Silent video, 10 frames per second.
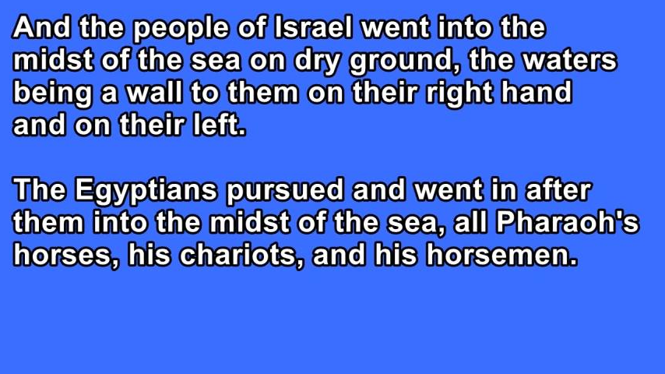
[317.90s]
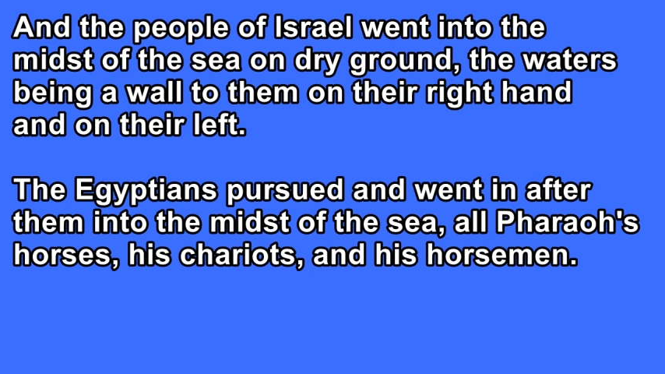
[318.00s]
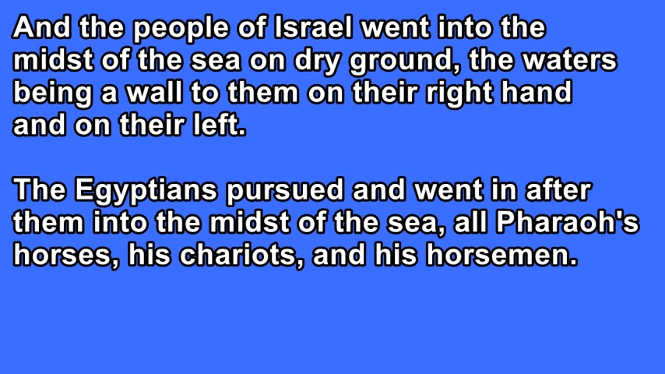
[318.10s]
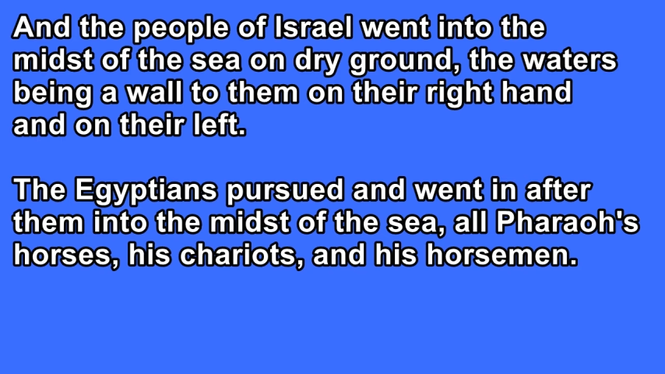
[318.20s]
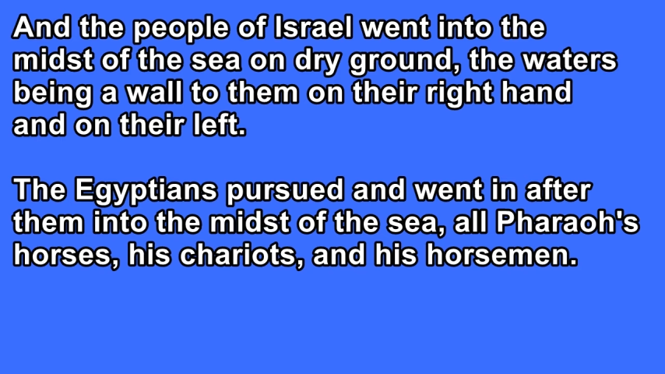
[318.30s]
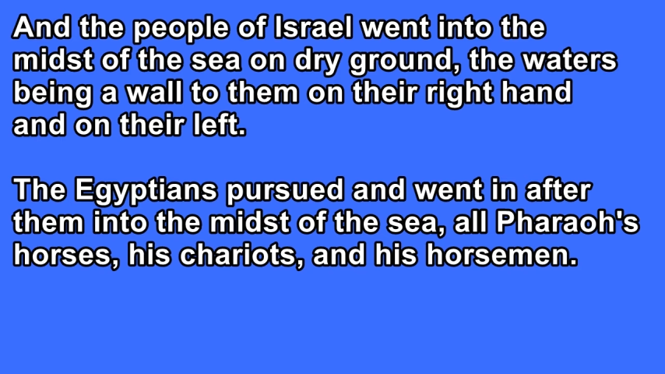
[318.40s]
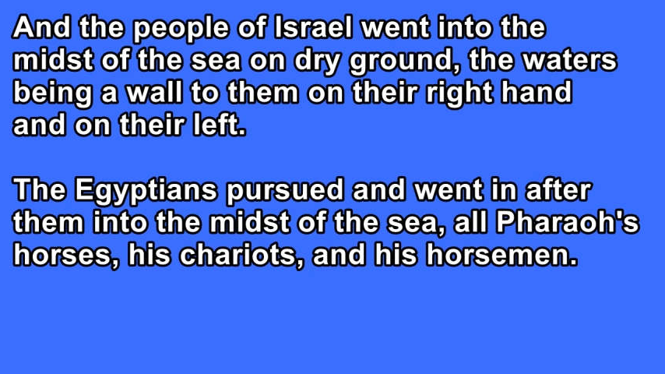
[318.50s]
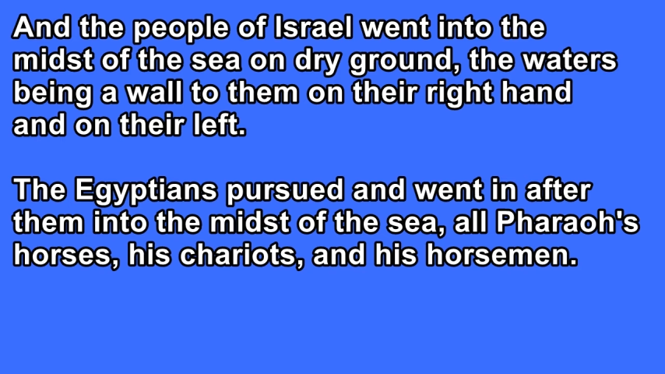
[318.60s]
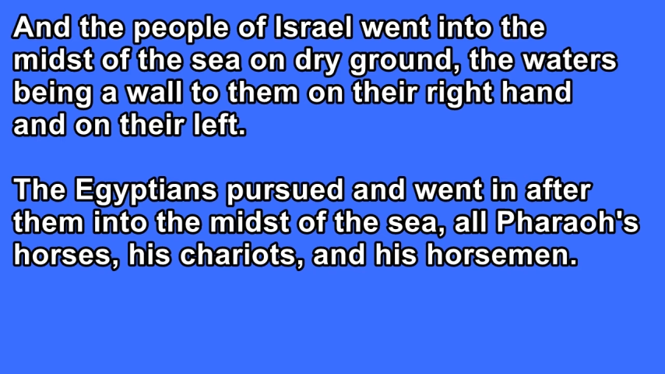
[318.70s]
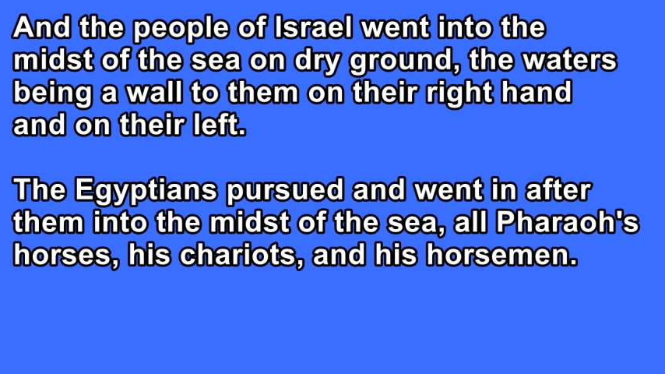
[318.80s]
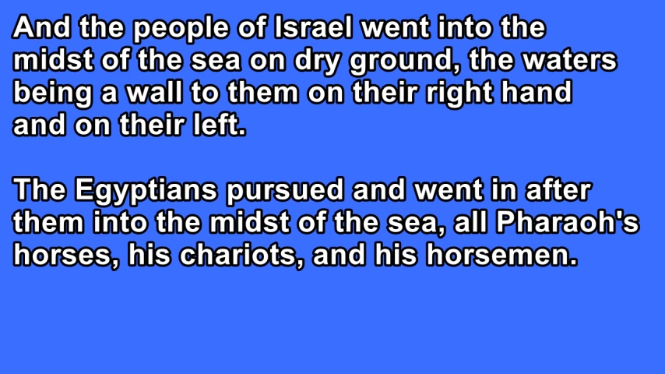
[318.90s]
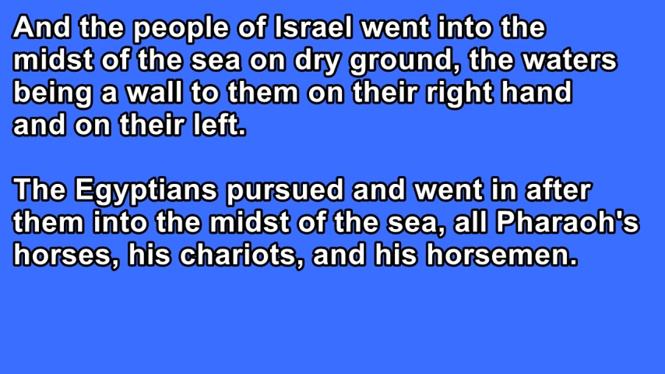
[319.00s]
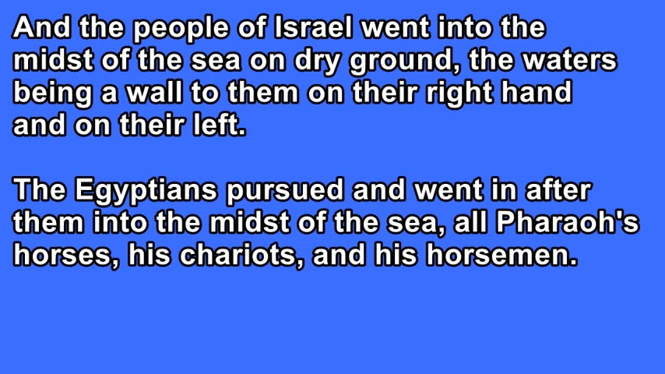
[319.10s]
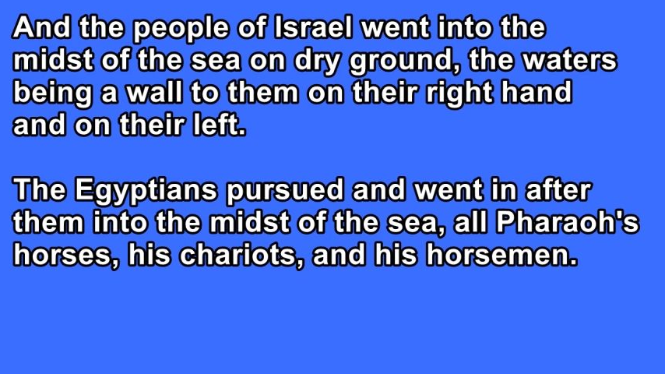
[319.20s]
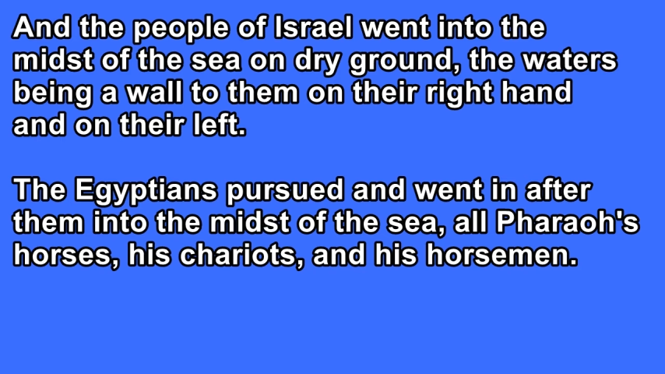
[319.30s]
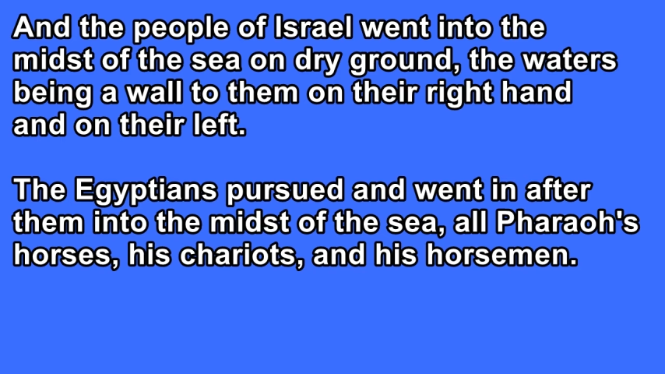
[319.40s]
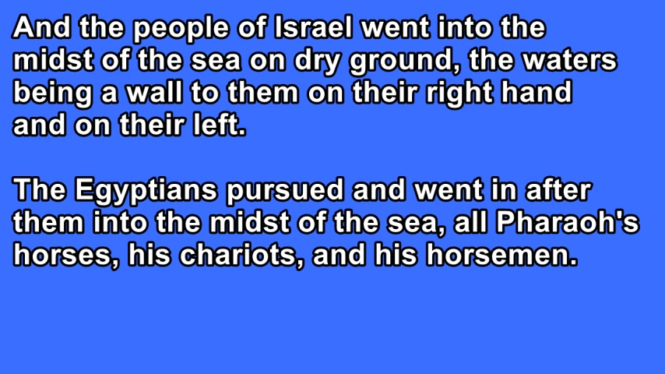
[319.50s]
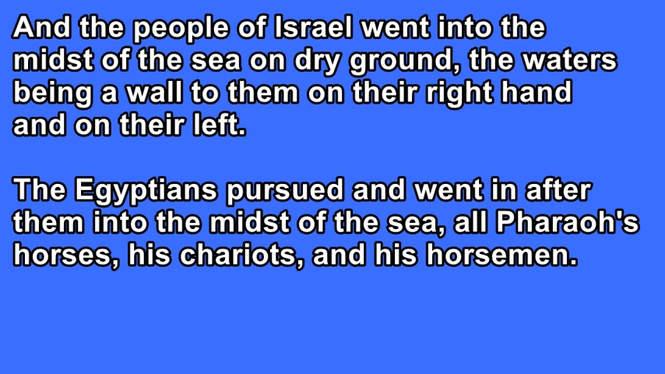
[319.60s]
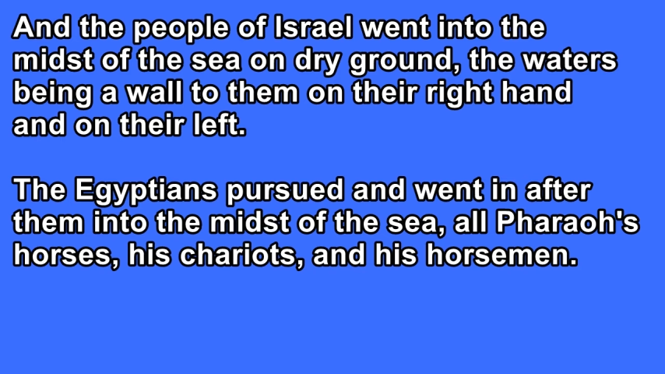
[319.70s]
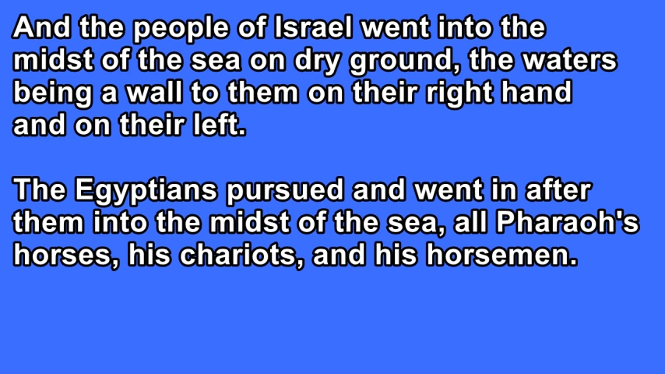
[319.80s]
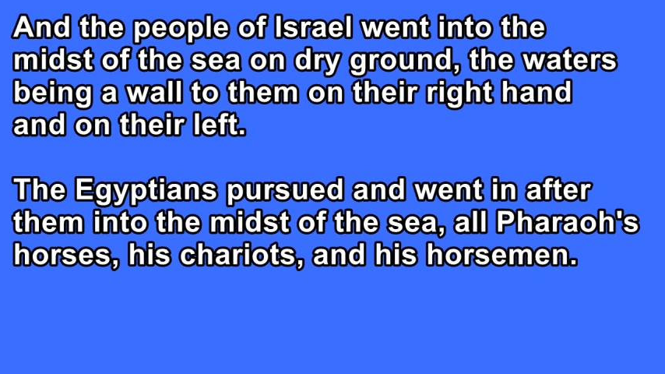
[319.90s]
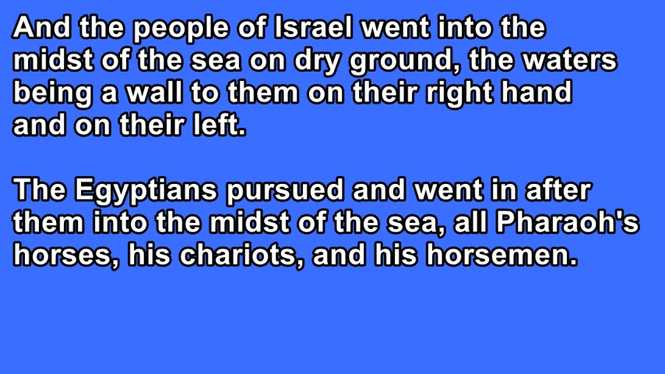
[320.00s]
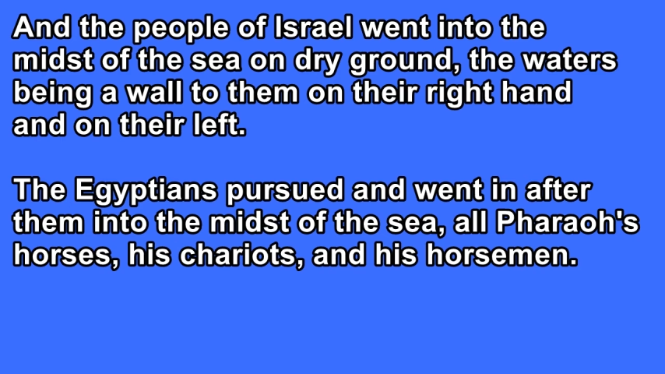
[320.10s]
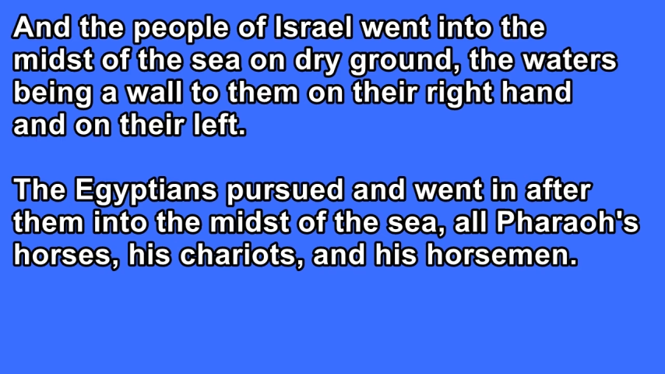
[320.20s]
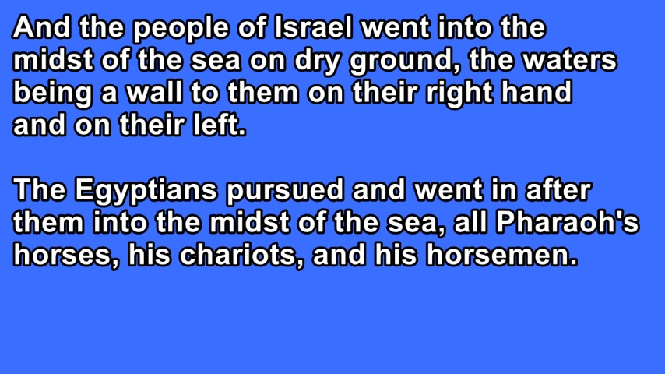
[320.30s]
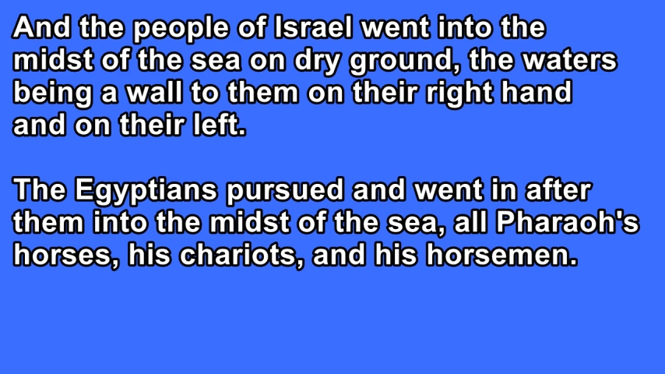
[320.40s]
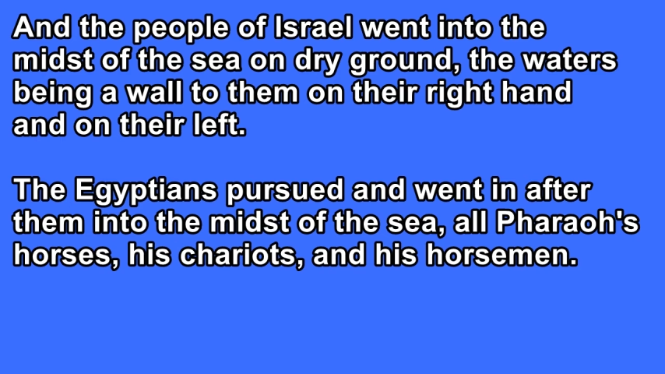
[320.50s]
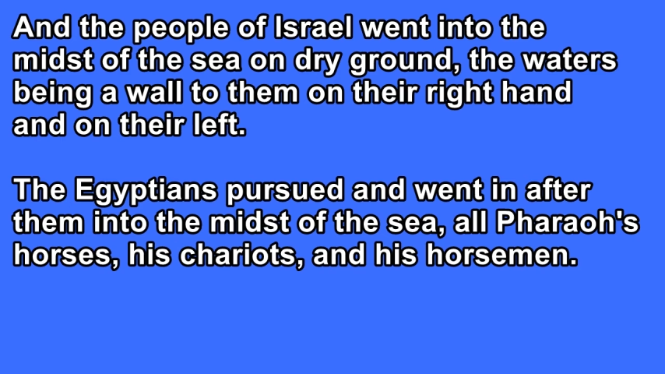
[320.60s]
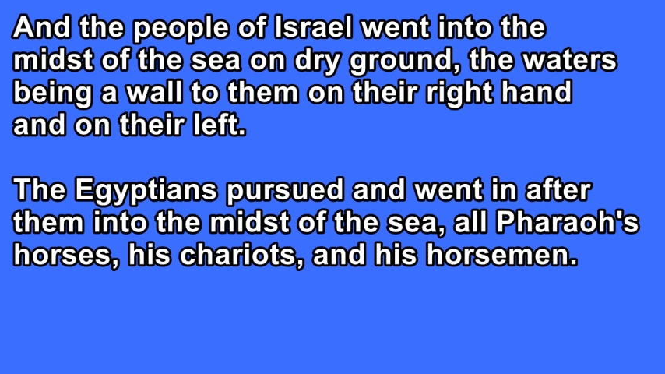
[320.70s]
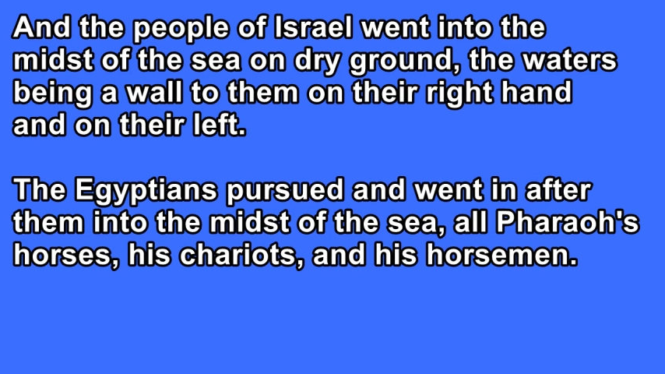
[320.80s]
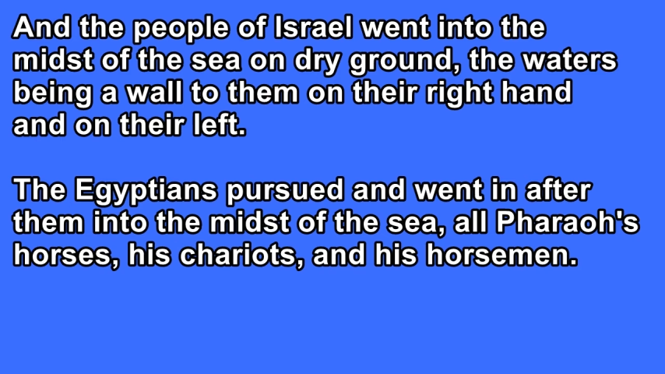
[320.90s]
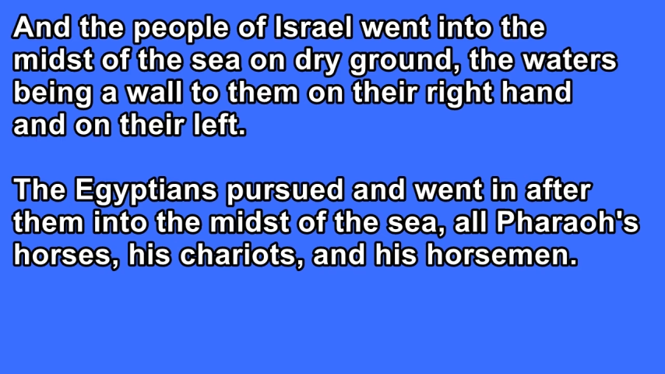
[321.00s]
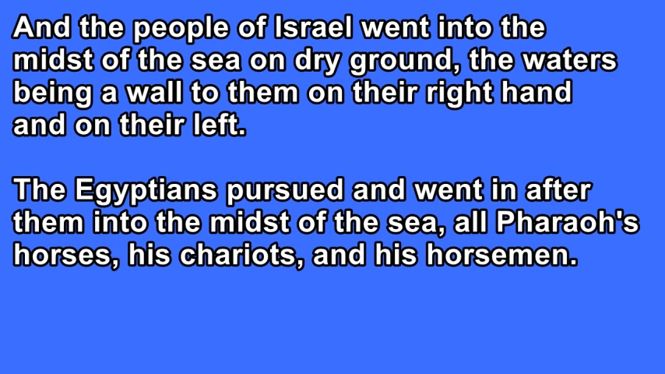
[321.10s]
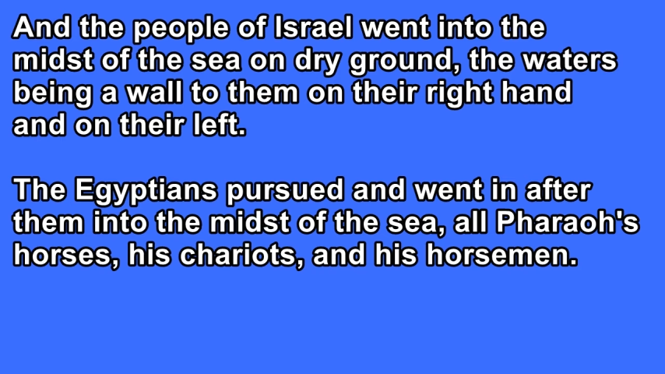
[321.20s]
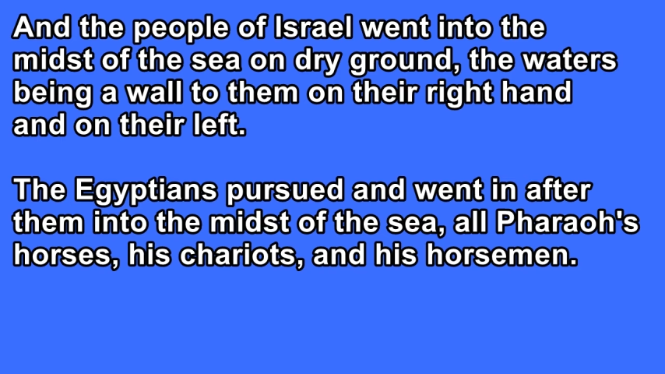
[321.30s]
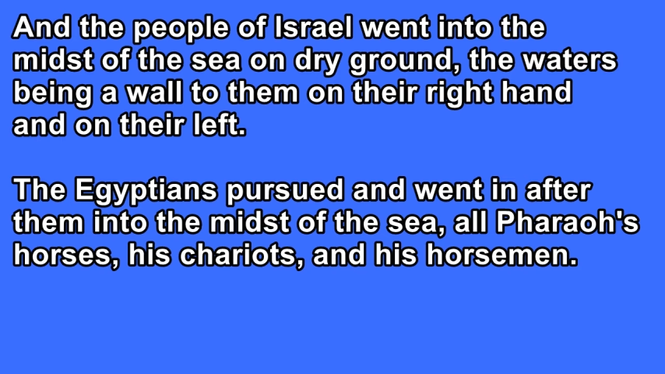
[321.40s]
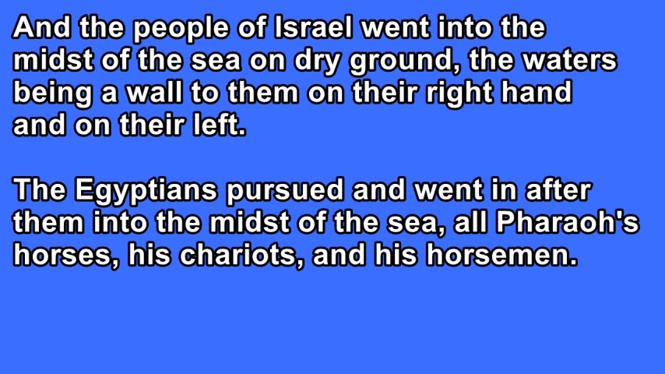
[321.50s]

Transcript: Nobody's mouth can be seen.